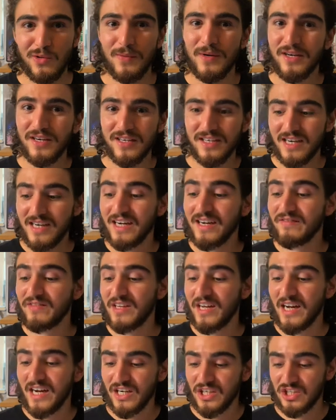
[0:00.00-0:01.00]
gonna have to
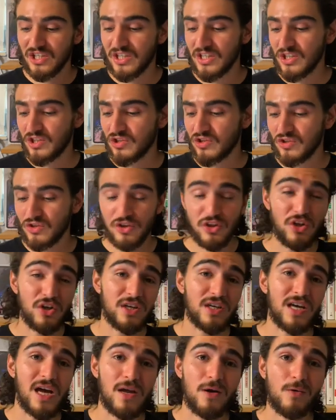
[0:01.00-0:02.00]
actually look
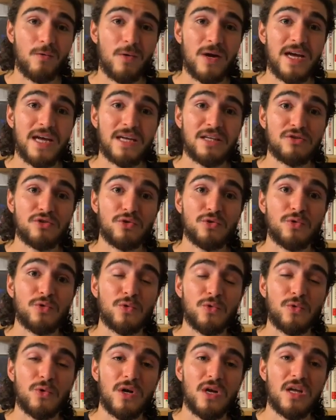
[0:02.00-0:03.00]
at a way to
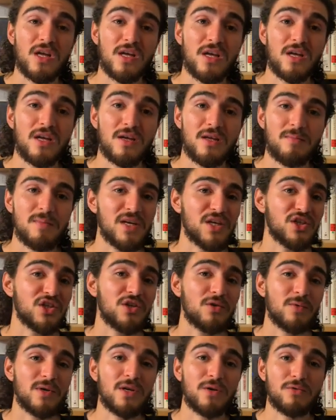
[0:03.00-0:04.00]
make sure we
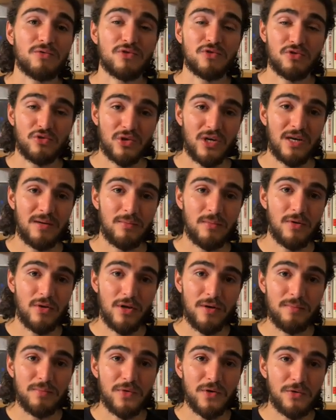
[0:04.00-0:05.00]
don't scramble up
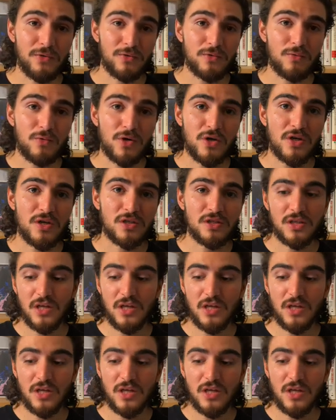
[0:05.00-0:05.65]
those words,